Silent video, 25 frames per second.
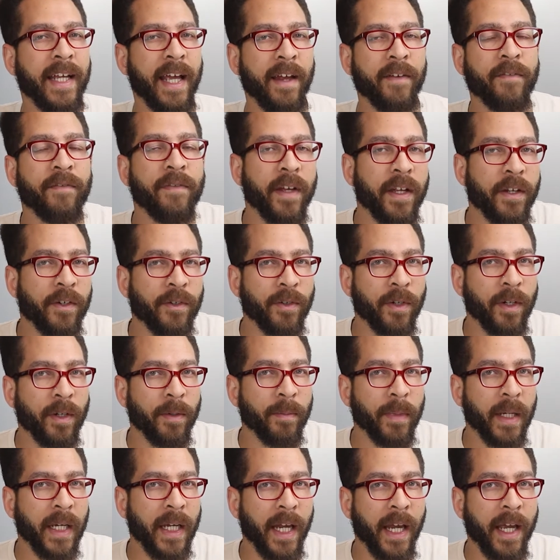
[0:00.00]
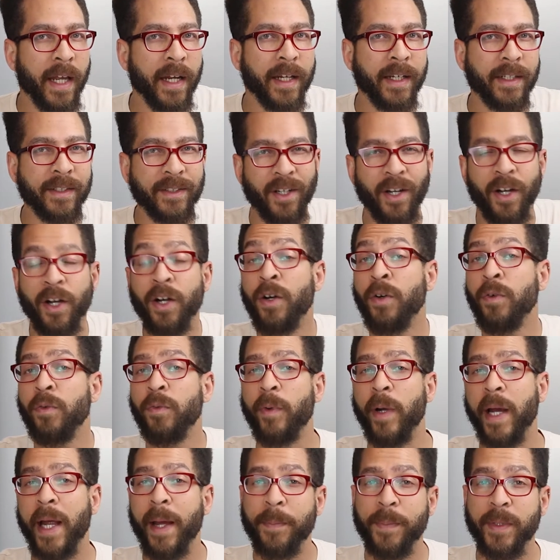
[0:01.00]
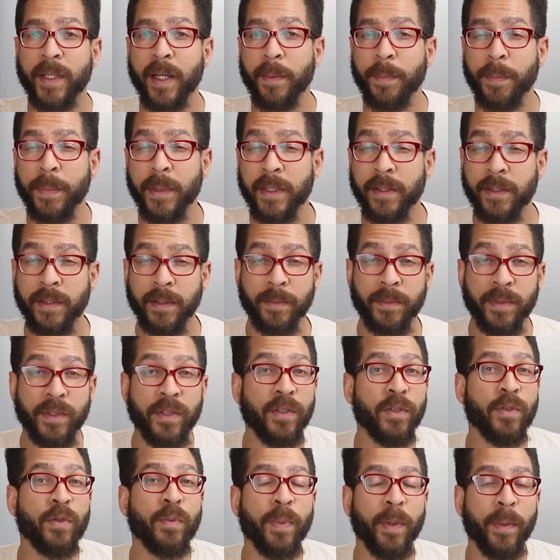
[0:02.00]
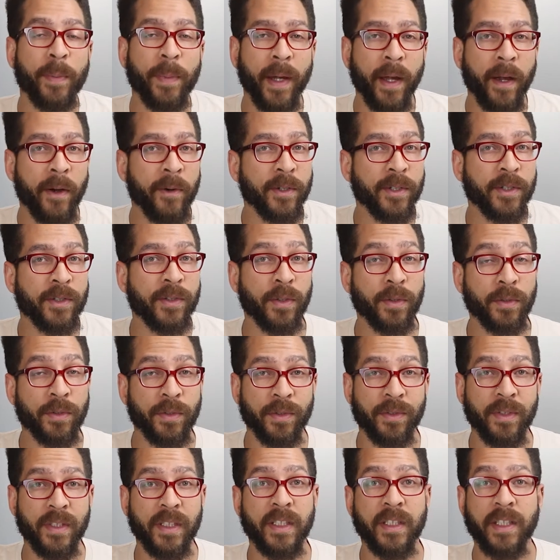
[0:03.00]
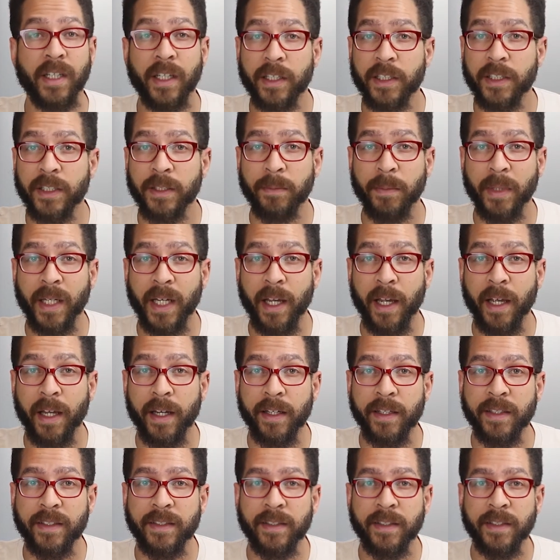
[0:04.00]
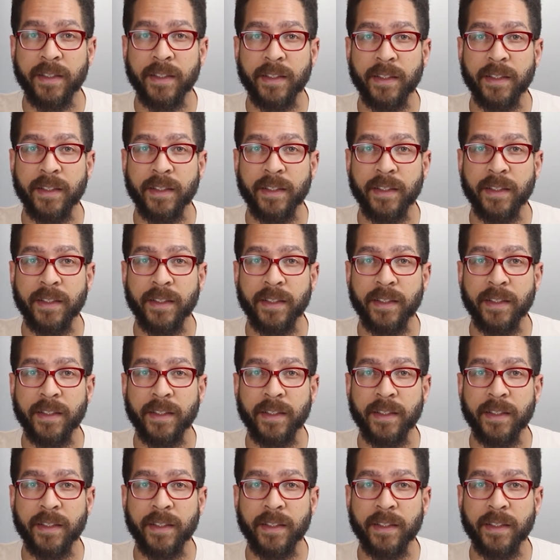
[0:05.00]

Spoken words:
adventuring mechanics all wrapped up in some super-powered social deduction mechanics.